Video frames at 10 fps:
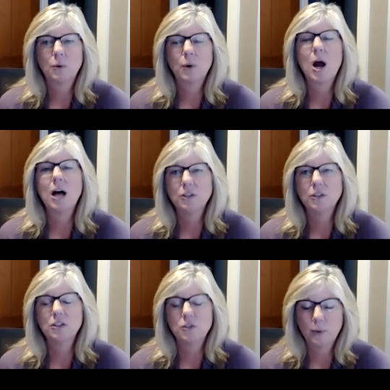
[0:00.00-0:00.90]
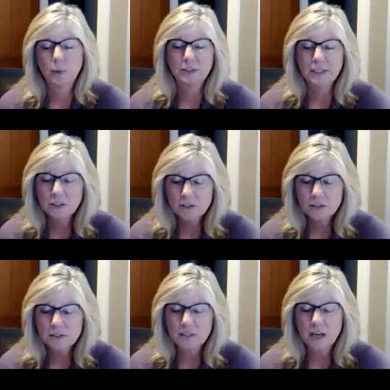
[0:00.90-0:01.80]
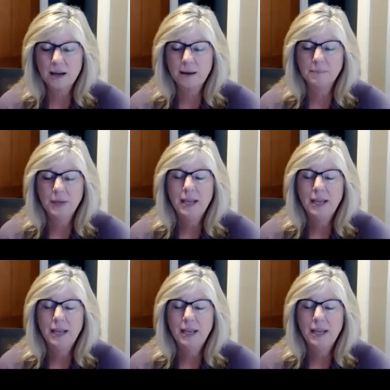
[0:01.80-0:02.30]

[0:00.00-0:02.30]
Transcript: we're all looking to our leaders um,